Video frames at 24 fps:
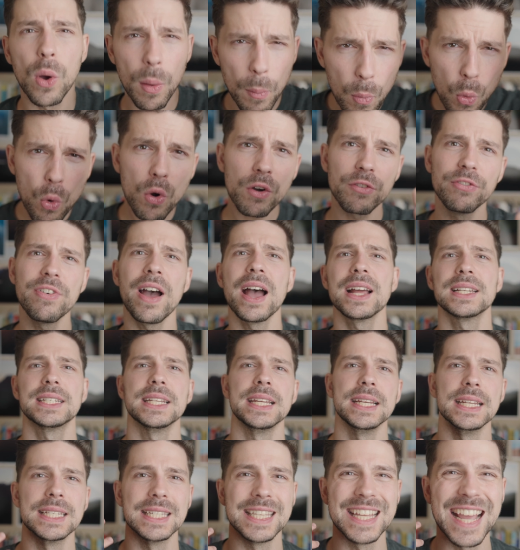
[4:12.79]
amor
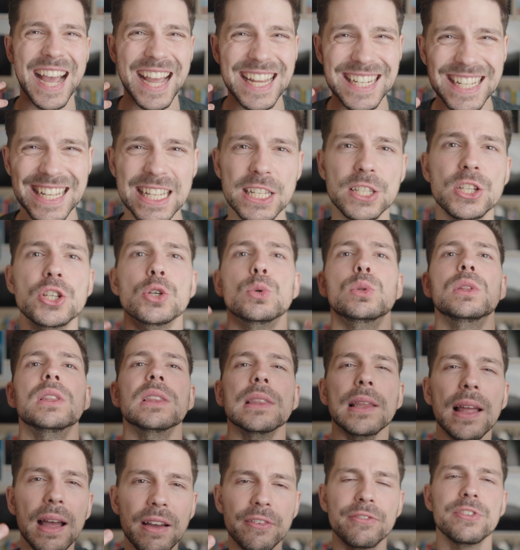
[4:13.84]
fati is the idea to
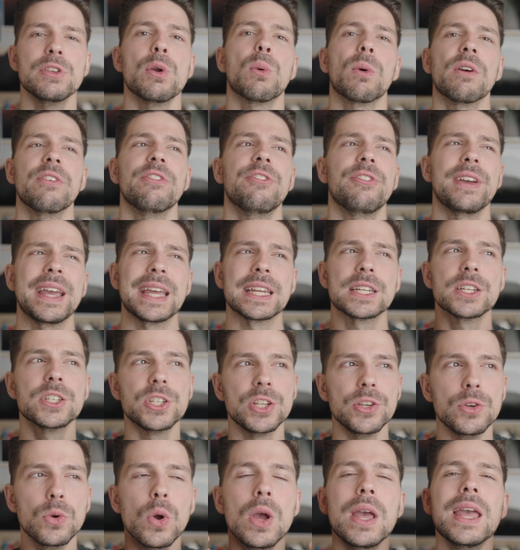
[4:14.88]
love your fate,
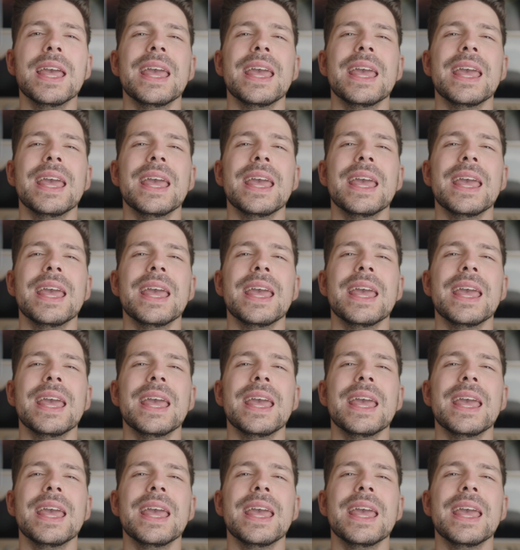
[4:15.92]
to